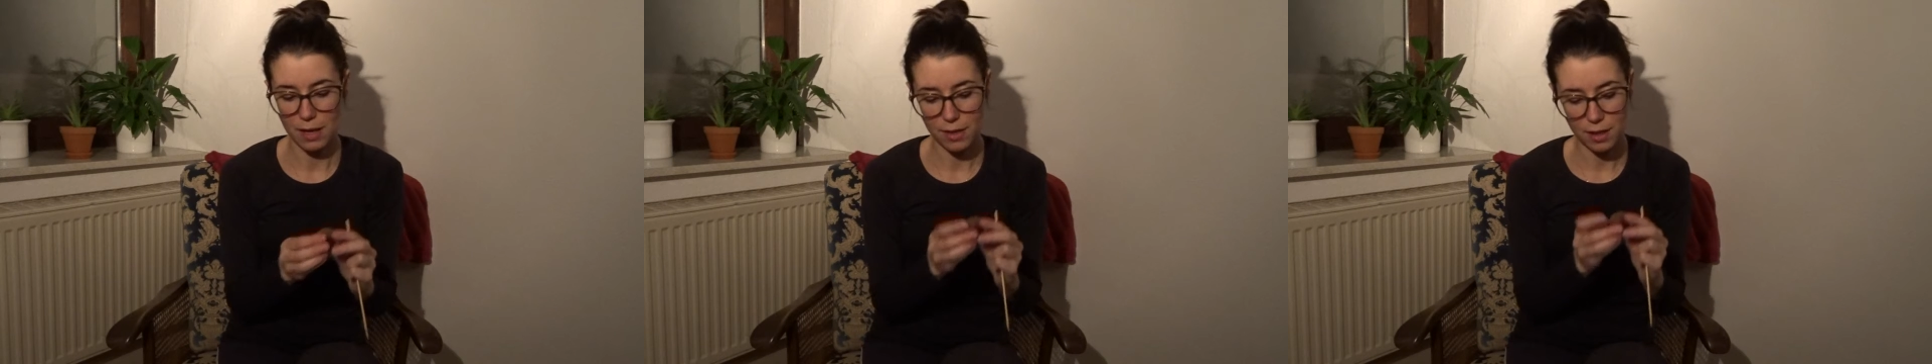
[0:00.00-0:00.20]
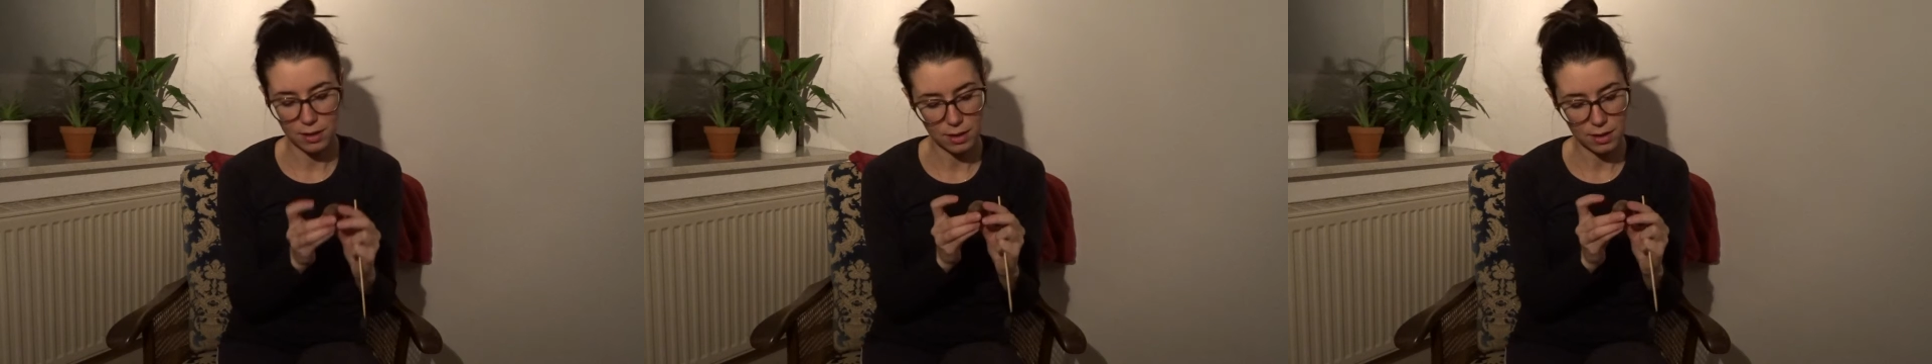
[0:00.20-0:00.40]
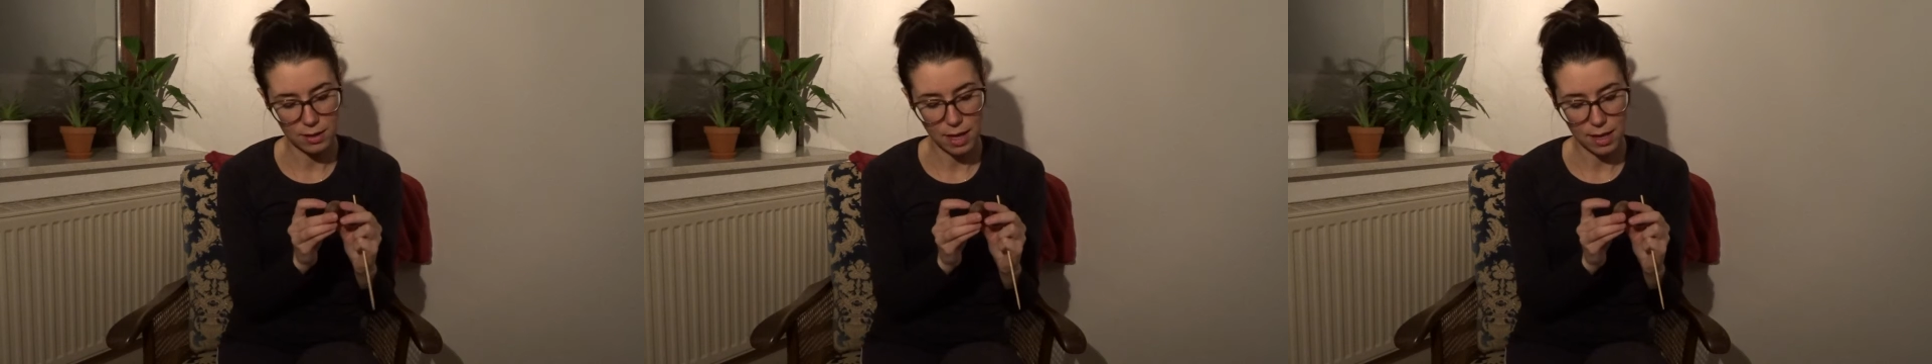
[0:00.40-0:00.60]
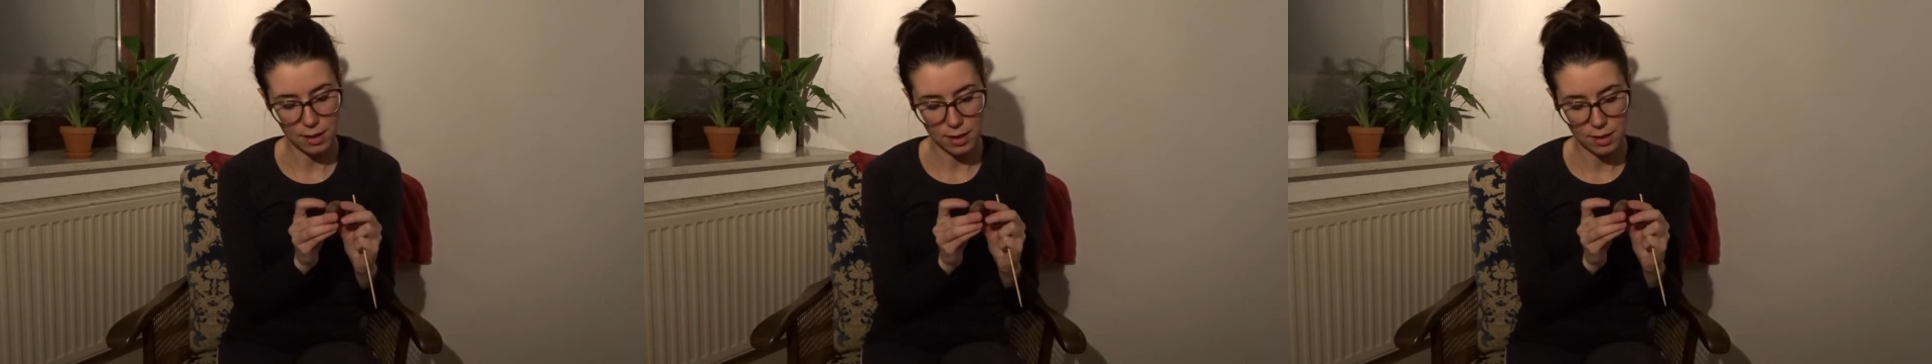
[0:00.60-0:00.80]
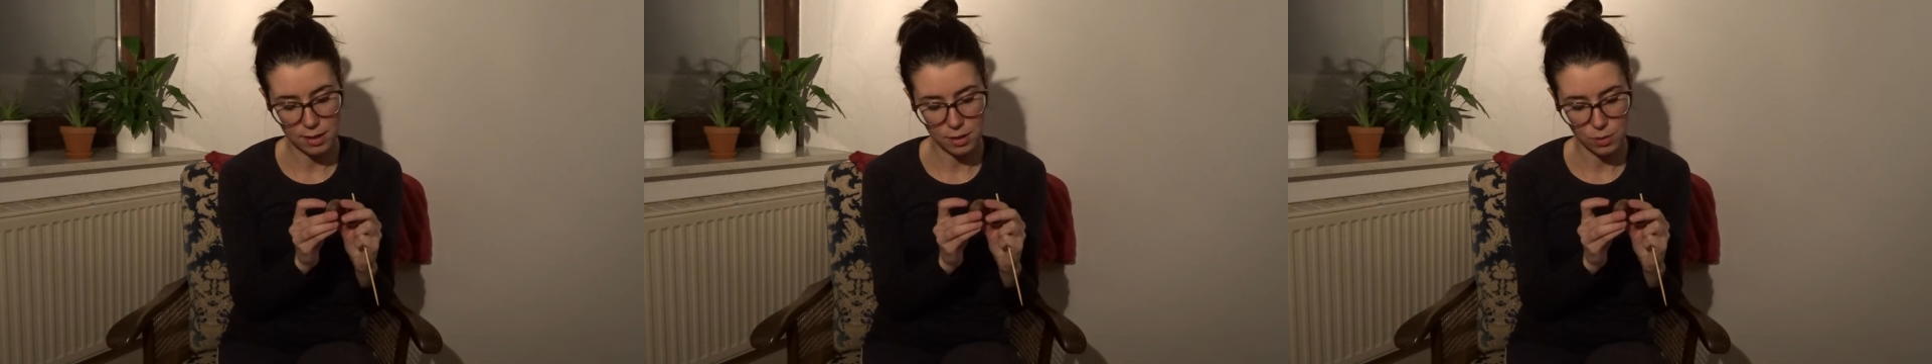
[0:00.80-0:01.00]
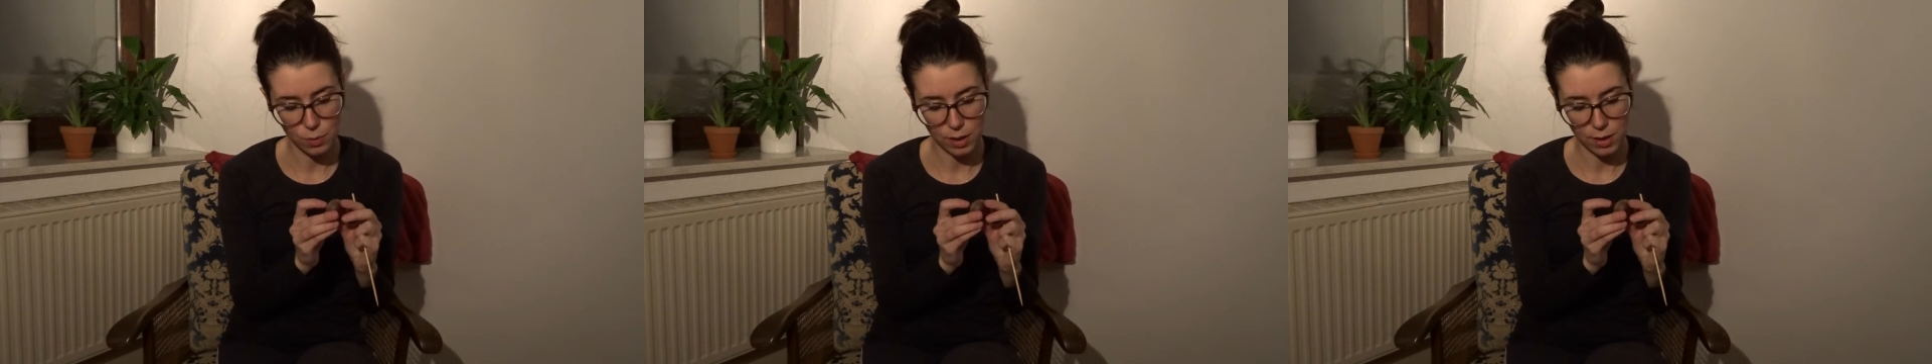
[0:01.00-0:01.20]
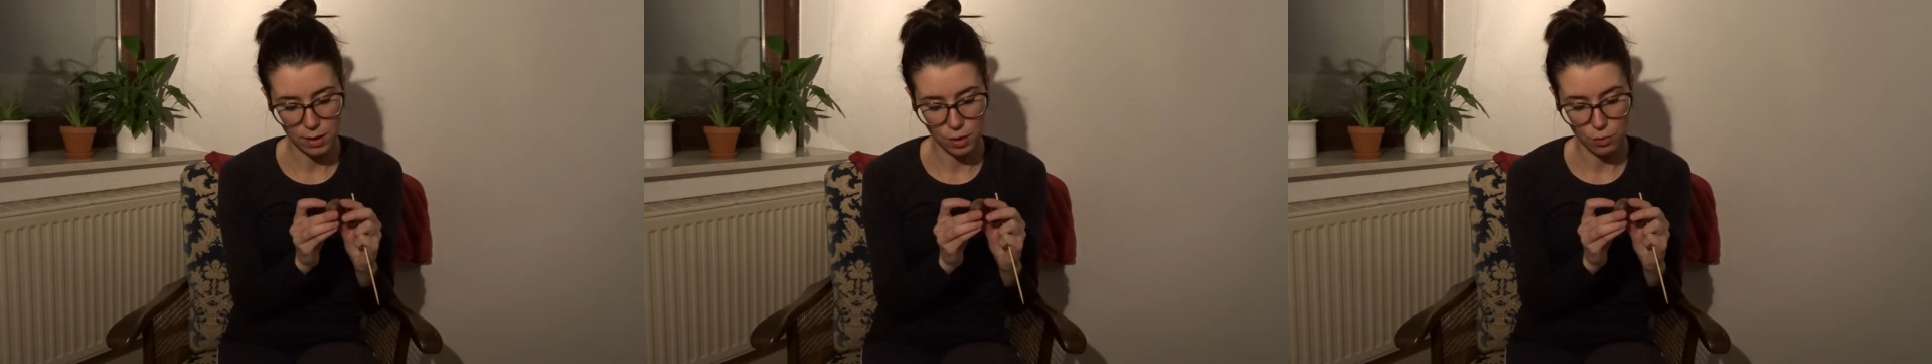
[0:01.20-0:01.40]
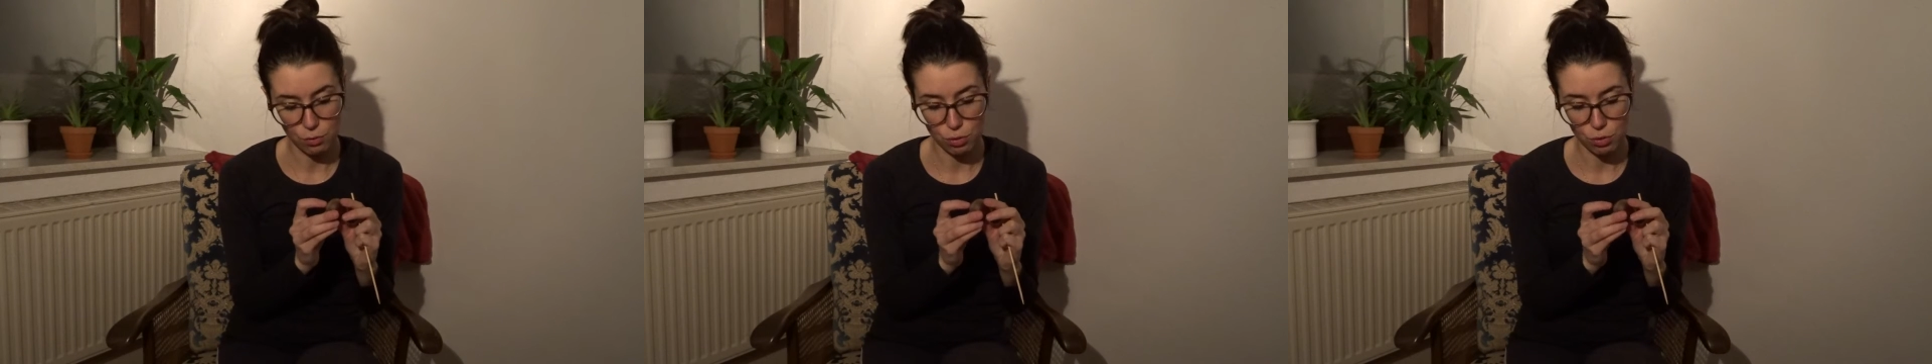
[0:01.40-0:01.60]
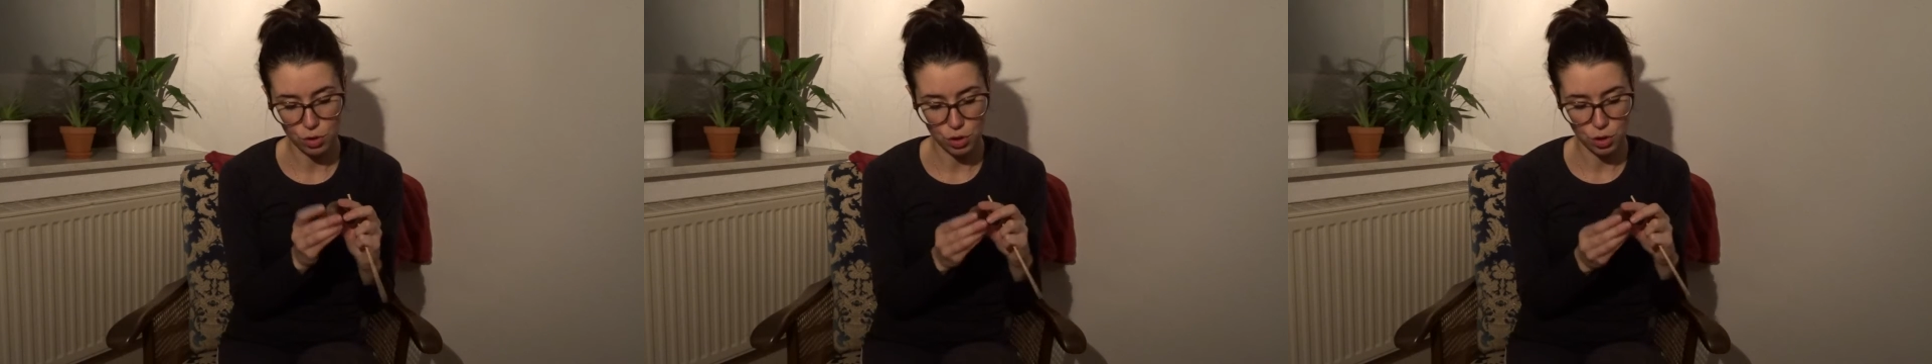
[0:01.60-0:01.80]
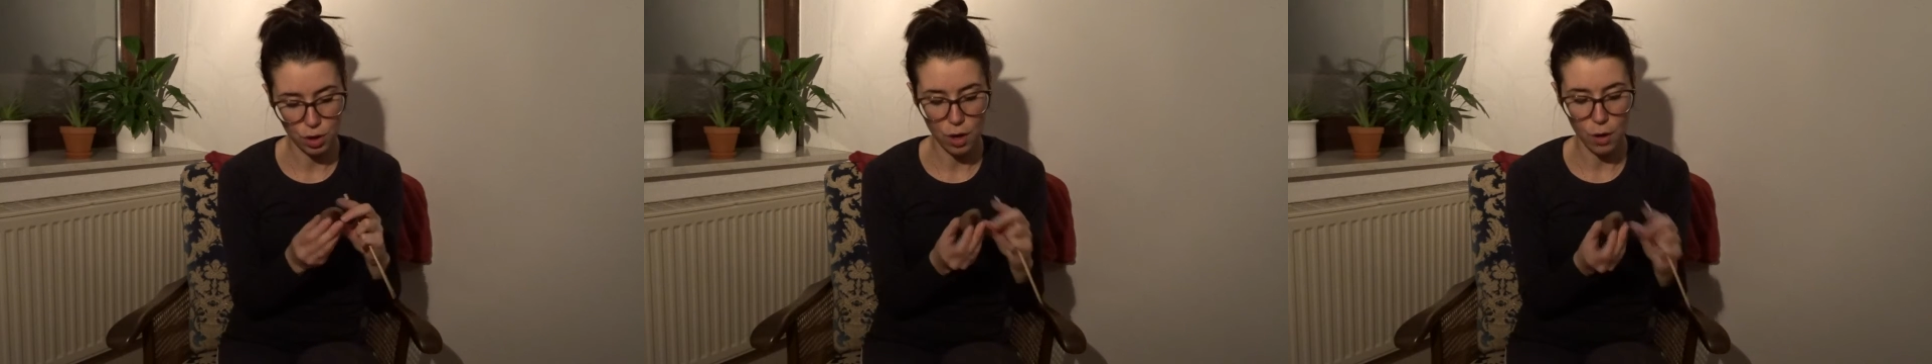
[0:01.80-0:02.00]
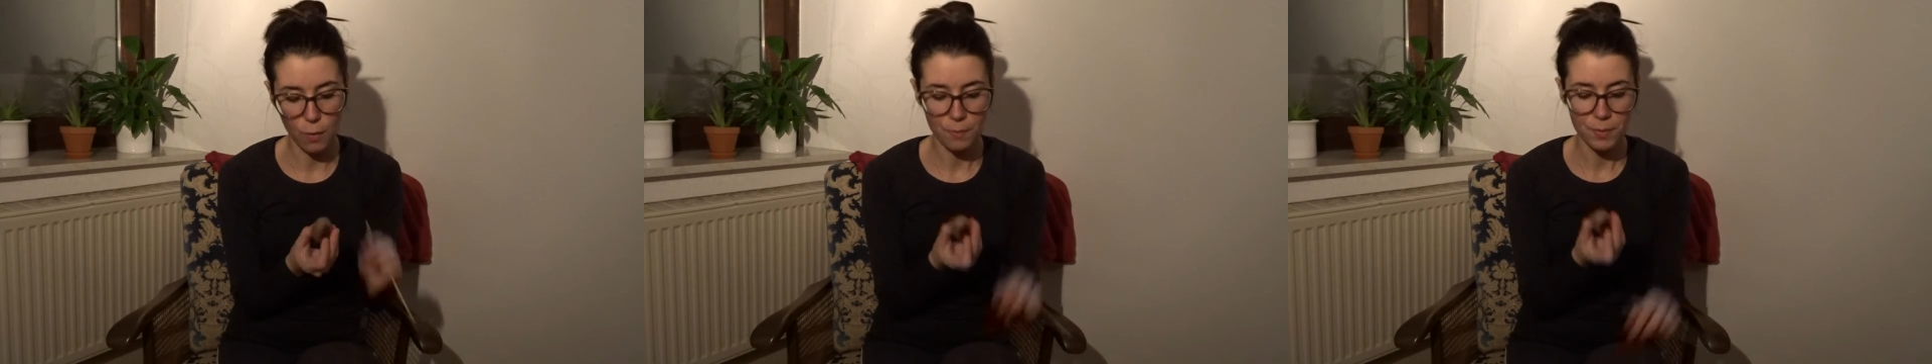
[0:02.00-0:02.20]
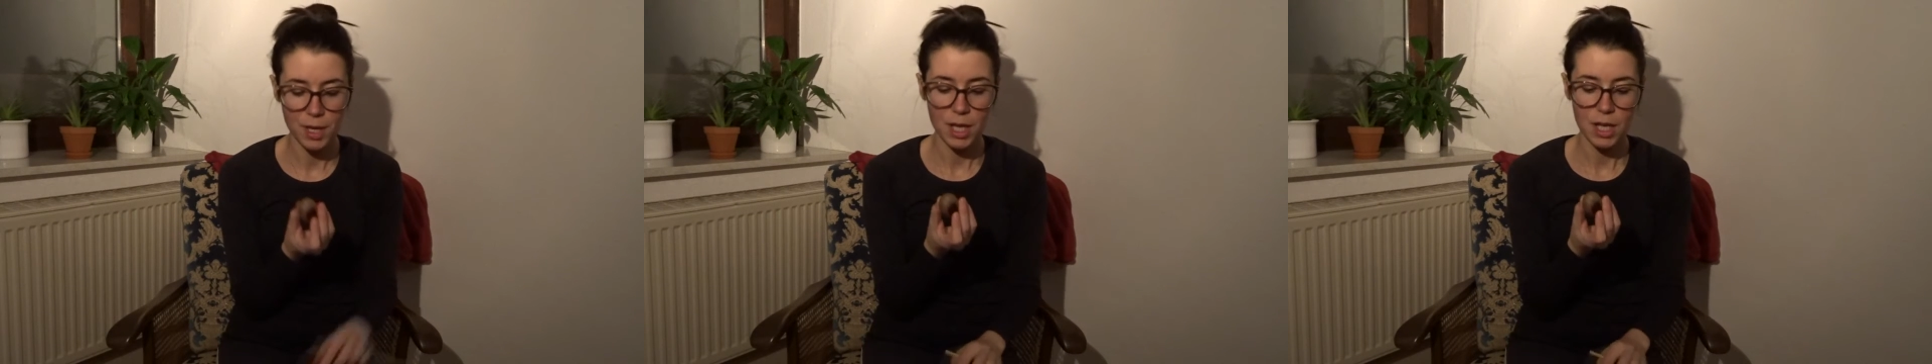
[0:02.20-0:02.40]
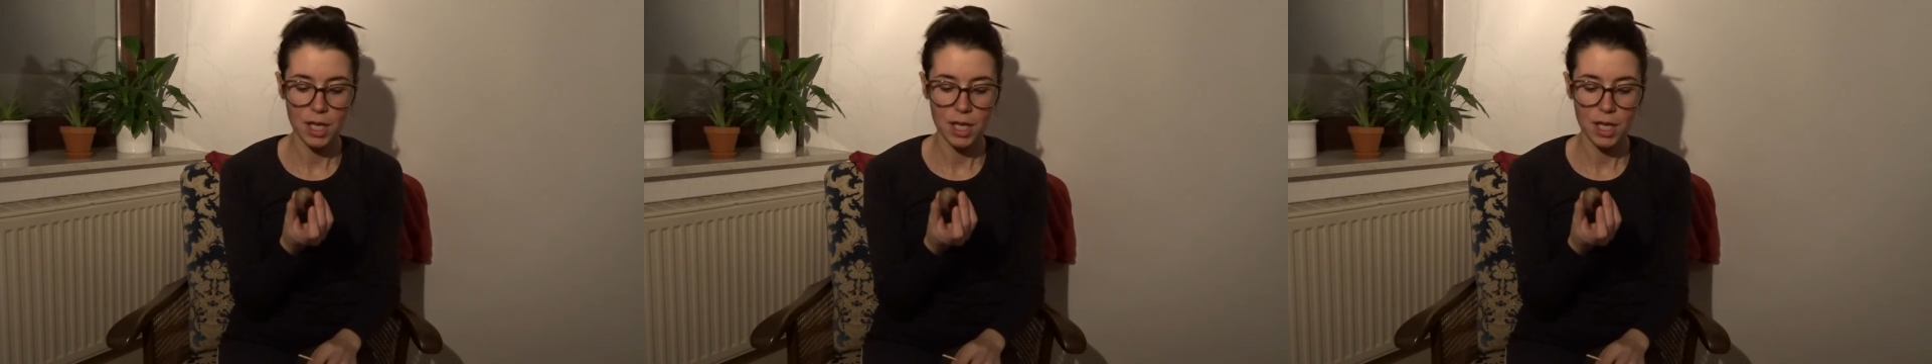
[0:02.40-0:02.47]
I think that this is where the root should go.